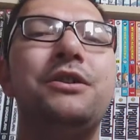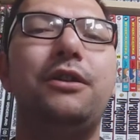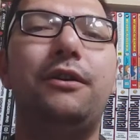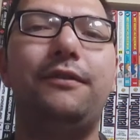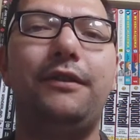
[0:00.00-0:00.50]

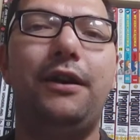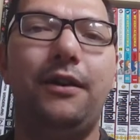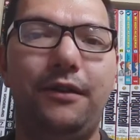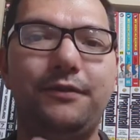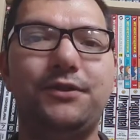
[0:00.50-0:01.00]
of uh,
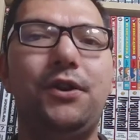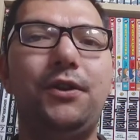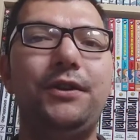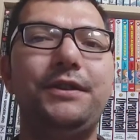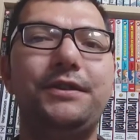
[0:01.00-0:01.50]
of
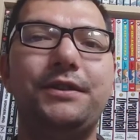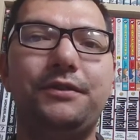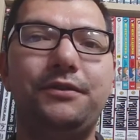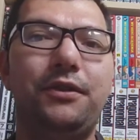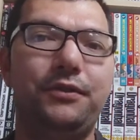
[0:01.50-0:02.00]
Scotland,
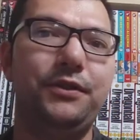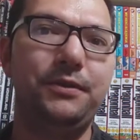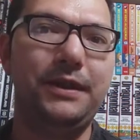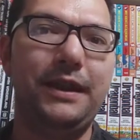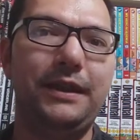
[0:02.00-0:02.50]
not the
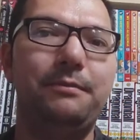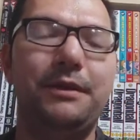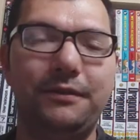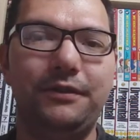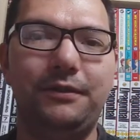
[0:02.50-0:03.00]
UK,
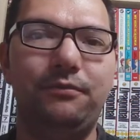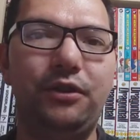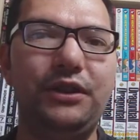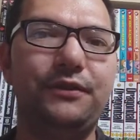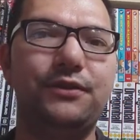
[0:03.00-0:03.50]
but the, the
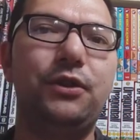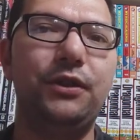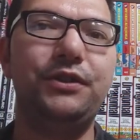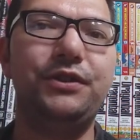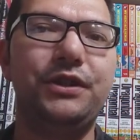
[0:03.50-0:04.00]
leader of
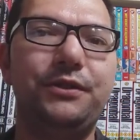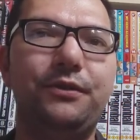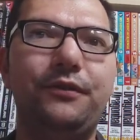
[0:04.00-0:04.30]
Scotland in general